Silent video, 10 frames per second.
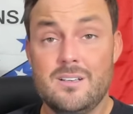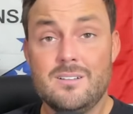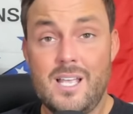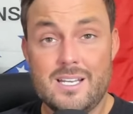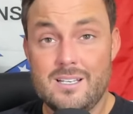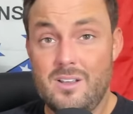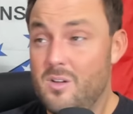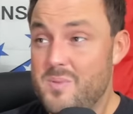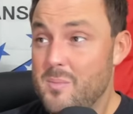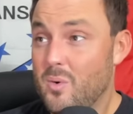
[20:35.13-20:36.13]
Like,
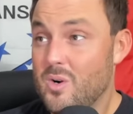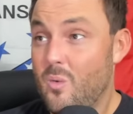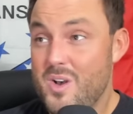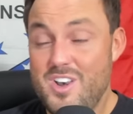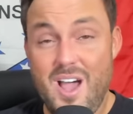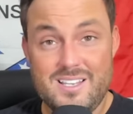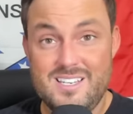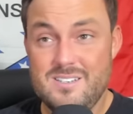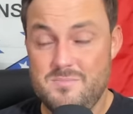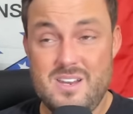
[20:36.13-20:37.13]
people are going nuts.
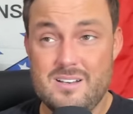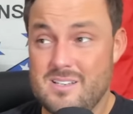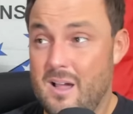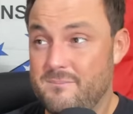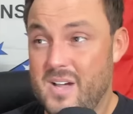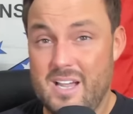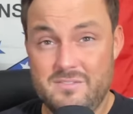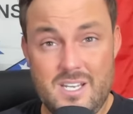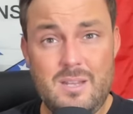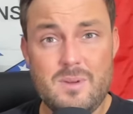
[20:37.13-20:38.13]
He's being a top five
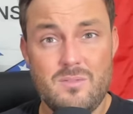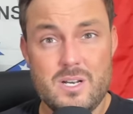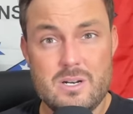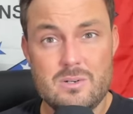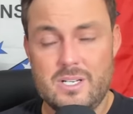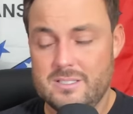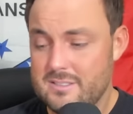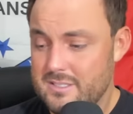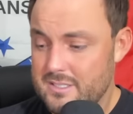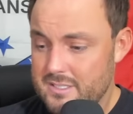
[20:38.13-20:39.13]
team every year. Like,
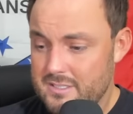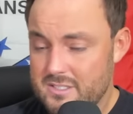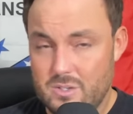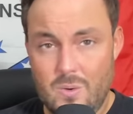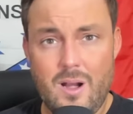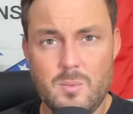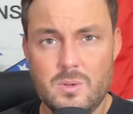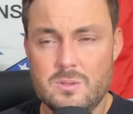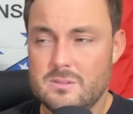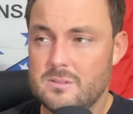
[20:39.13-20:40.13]
it's incredible.
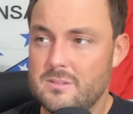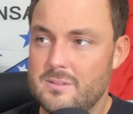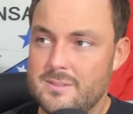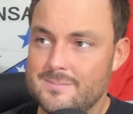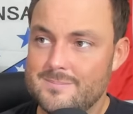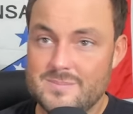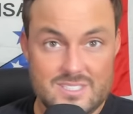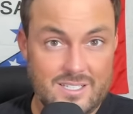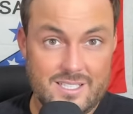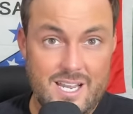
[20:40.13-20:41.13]
It's
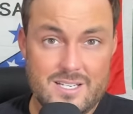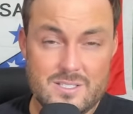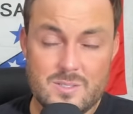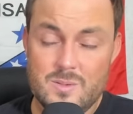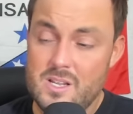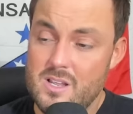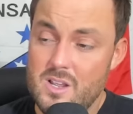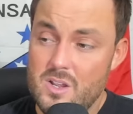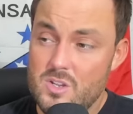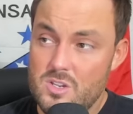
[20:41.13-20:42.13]
not the case.
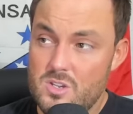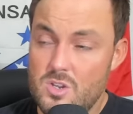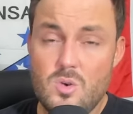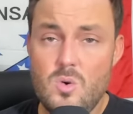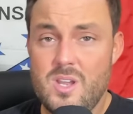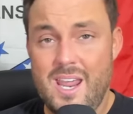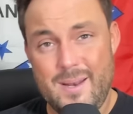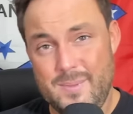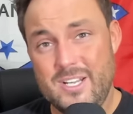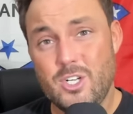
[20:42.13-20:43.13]
You
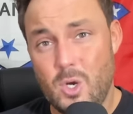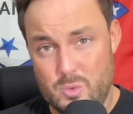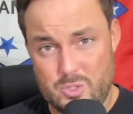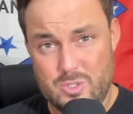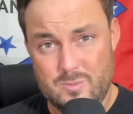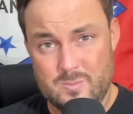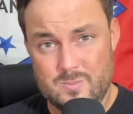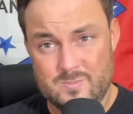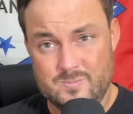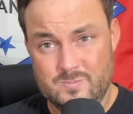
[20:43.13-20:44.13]
can't be close.
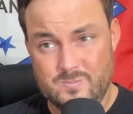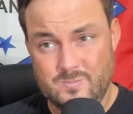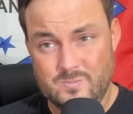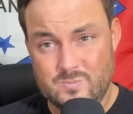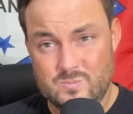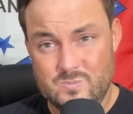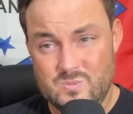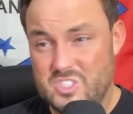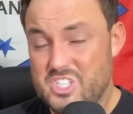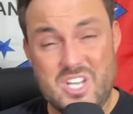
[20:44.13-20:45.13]

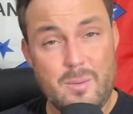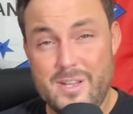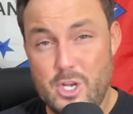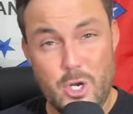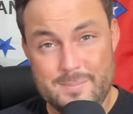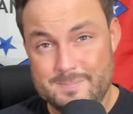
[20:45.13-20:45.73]
You just got to be good.